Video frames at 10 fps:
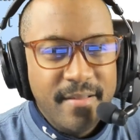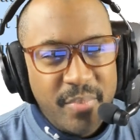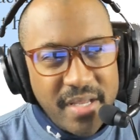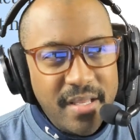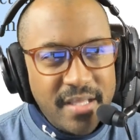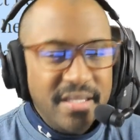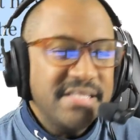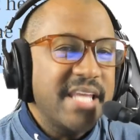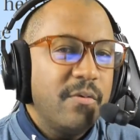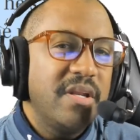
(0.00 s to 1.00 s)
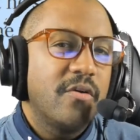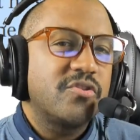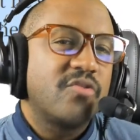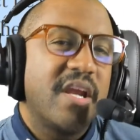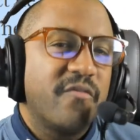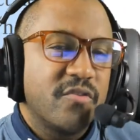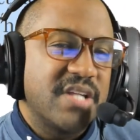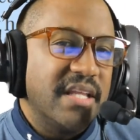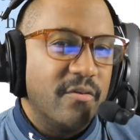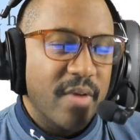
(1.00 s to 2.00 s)
But let's say we don't trade for
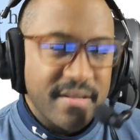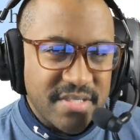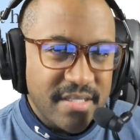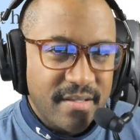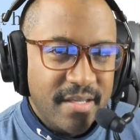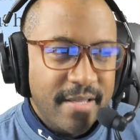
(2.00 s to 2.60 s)
Jalen Ramsey.